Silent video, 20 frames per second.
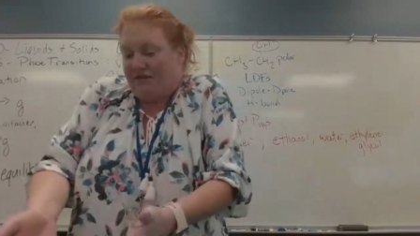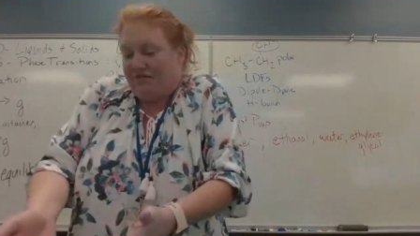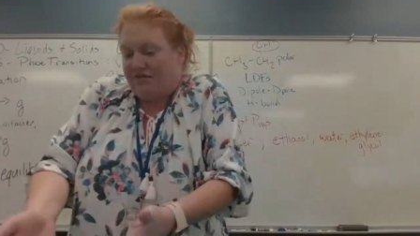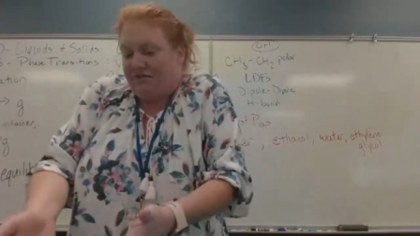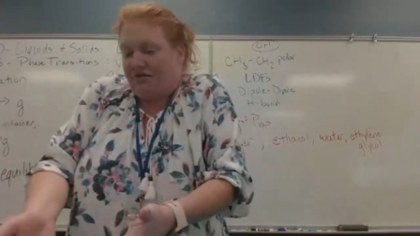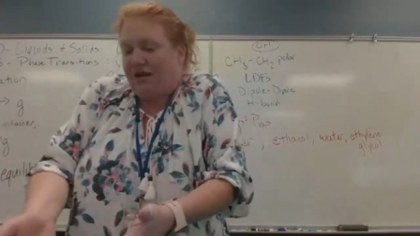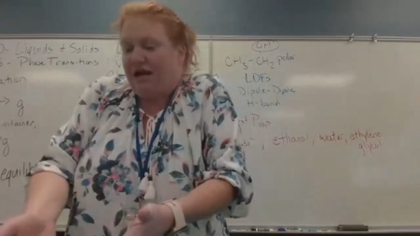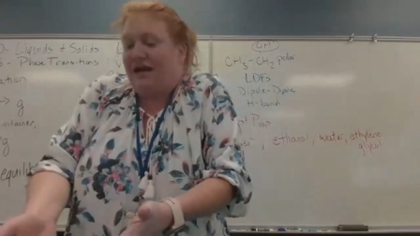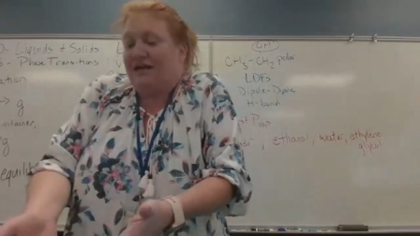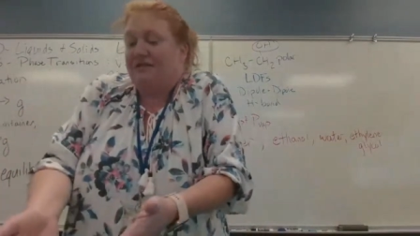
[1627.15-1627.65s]

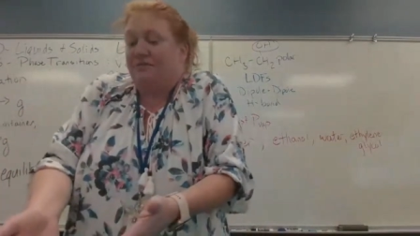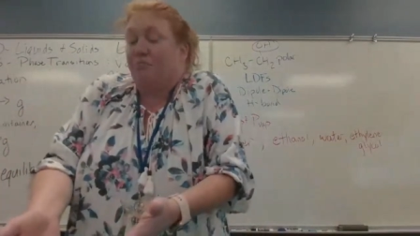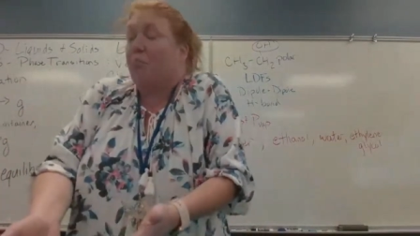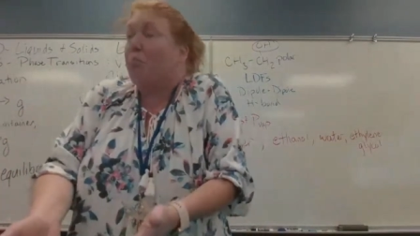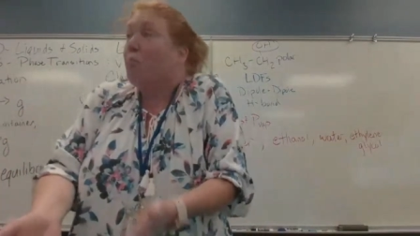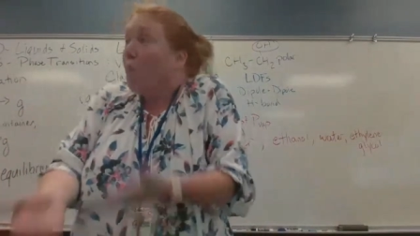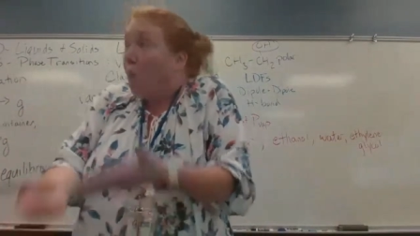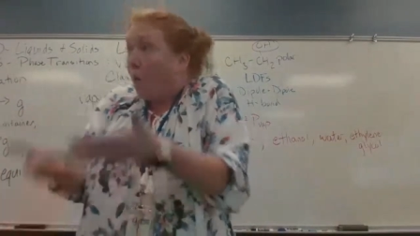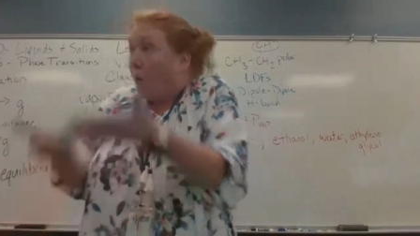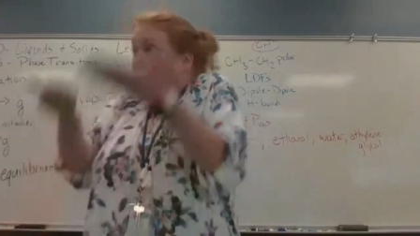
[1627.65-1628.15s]
that the
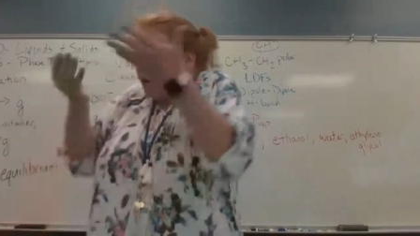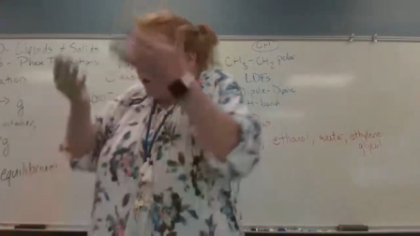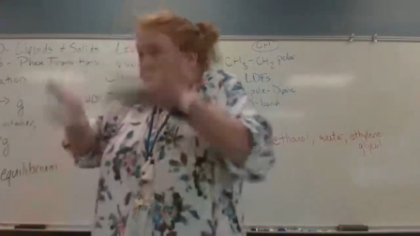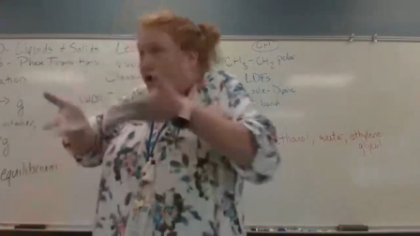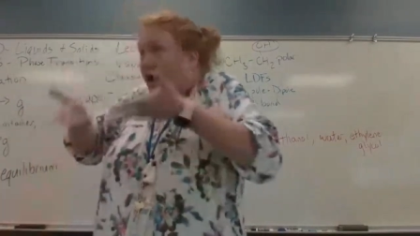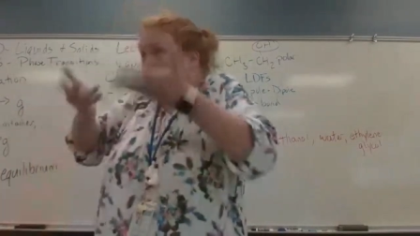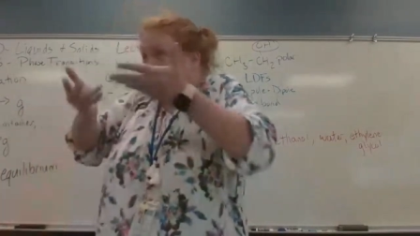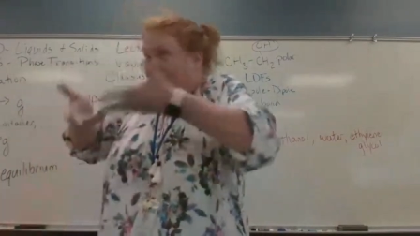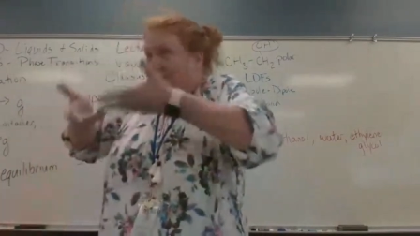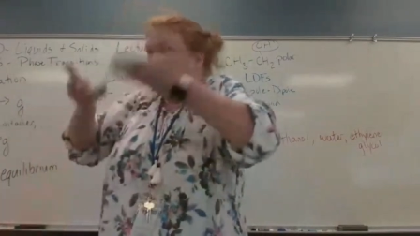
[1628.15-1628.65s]
ether has
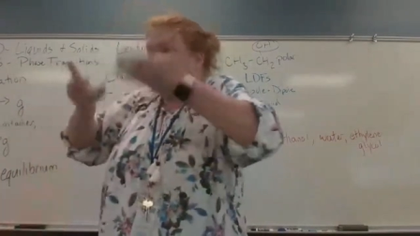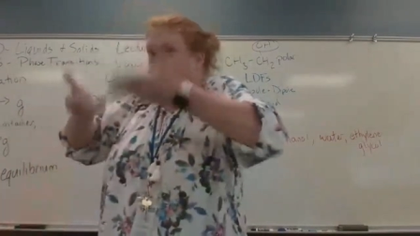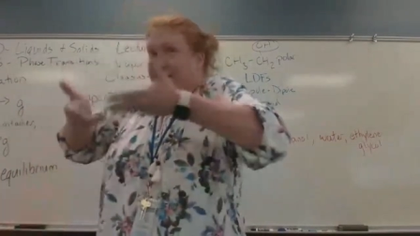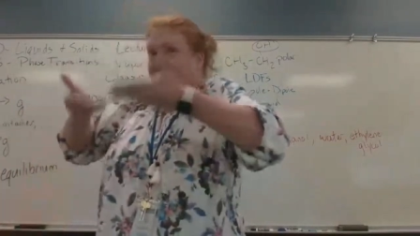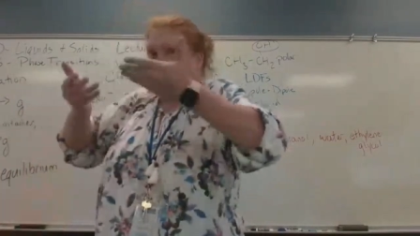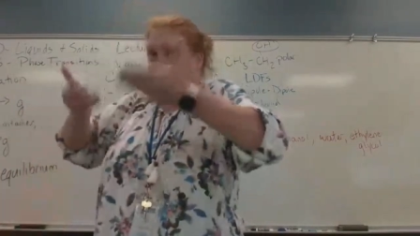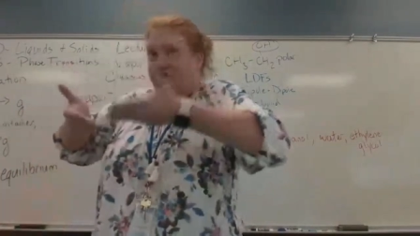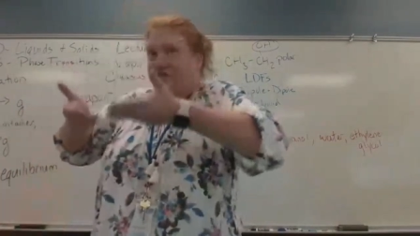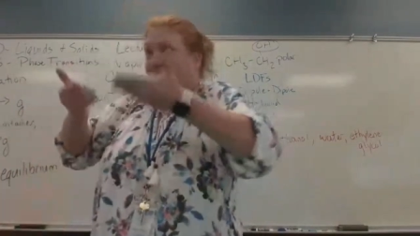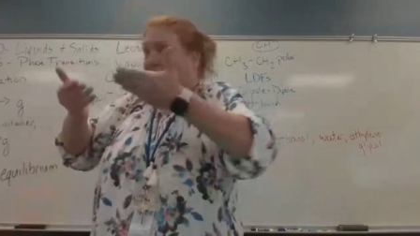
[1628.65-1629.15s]
more
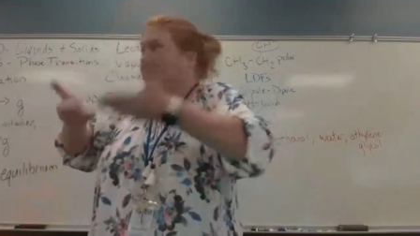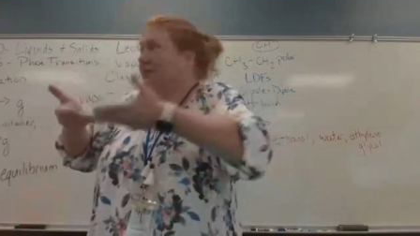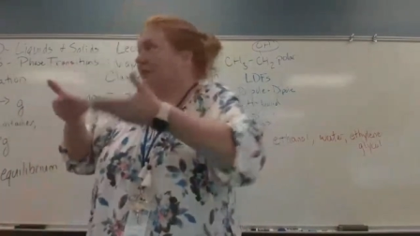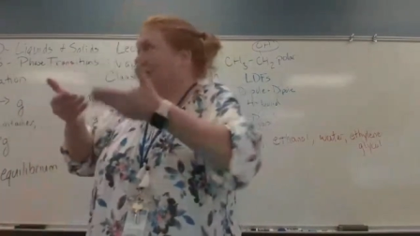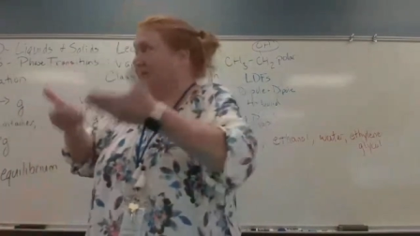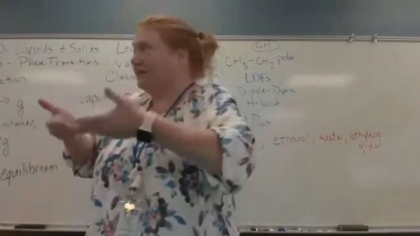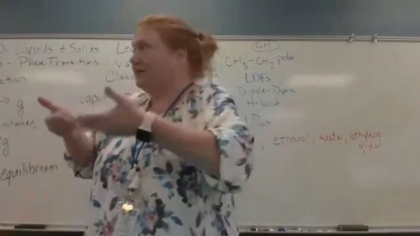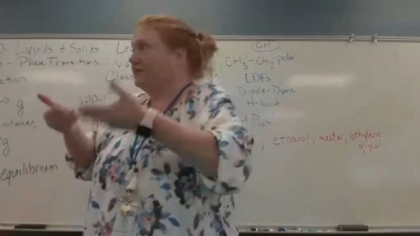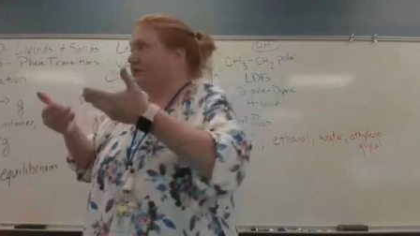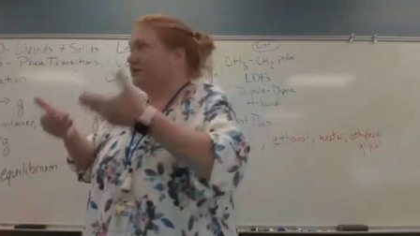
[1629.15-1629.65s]

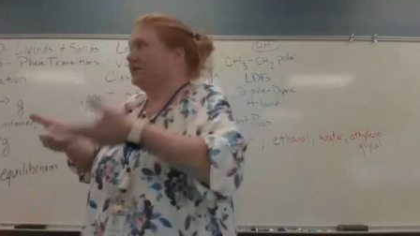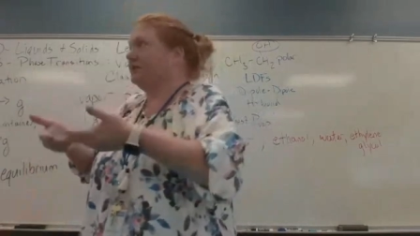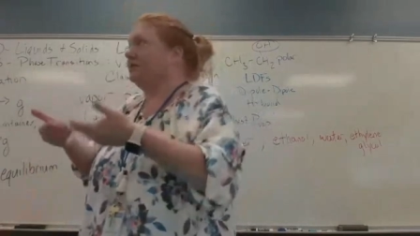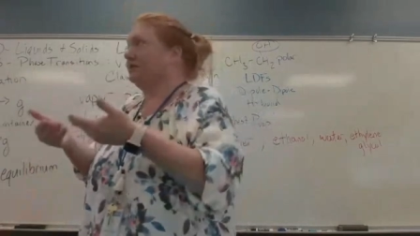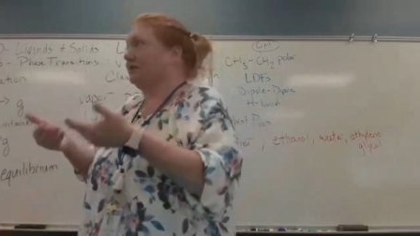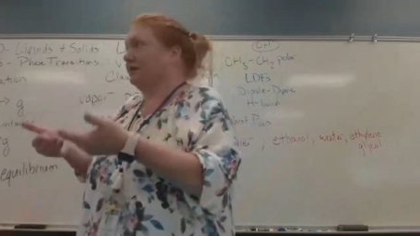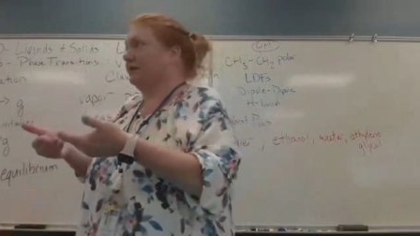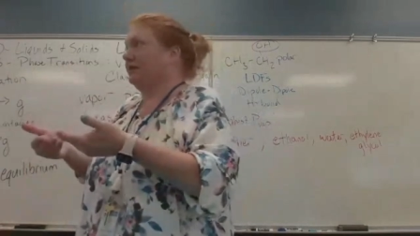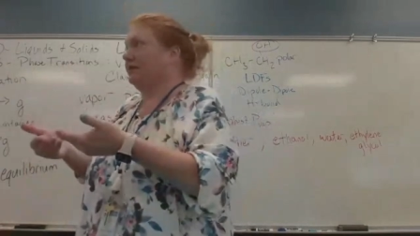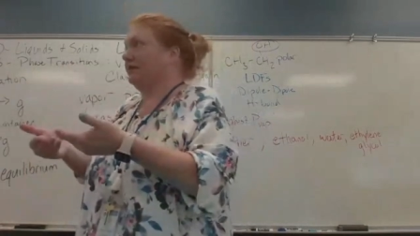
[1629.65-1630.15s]
condensation
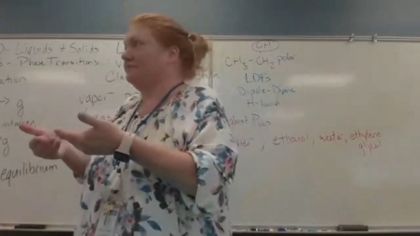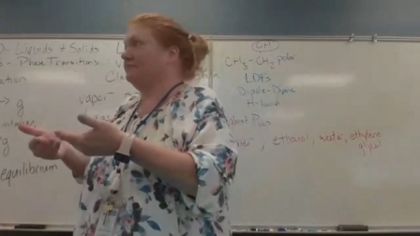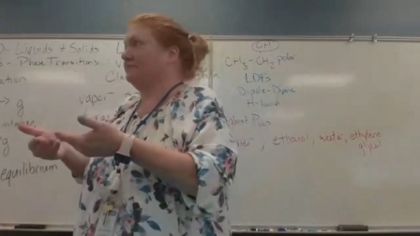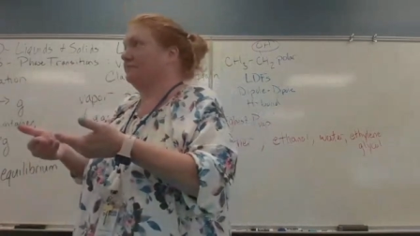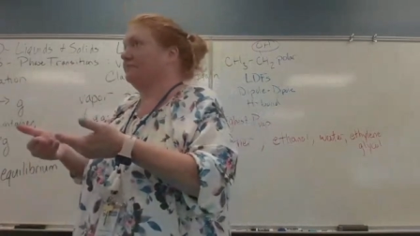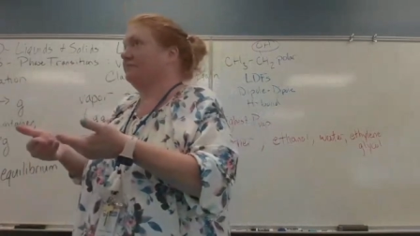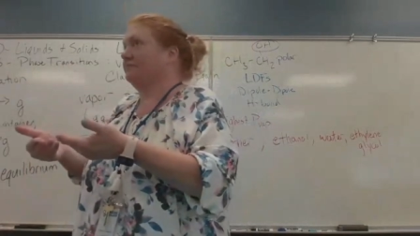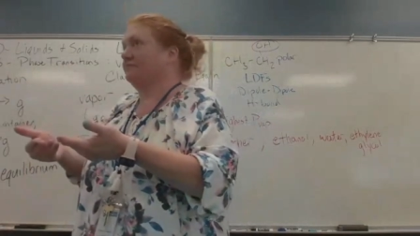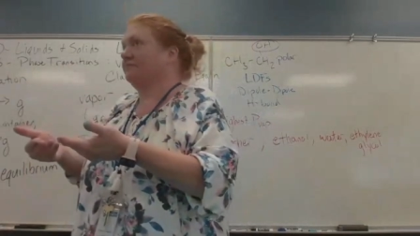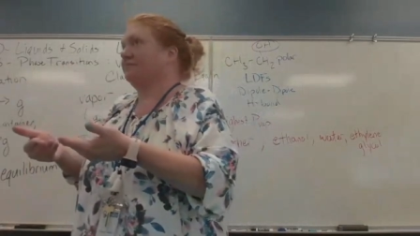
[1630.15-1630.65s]
clinging to
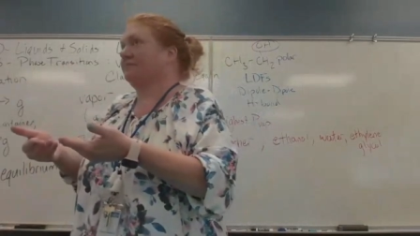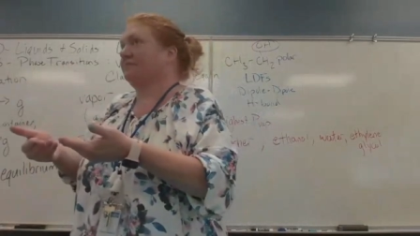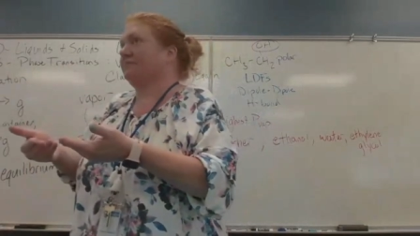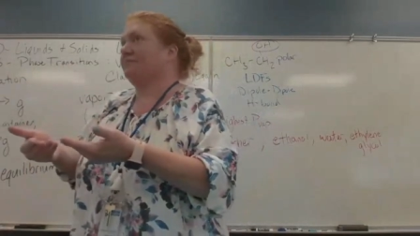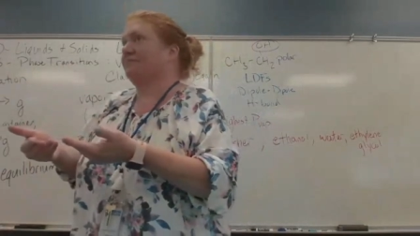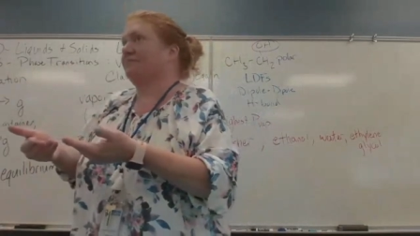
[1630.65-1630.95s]
the lid.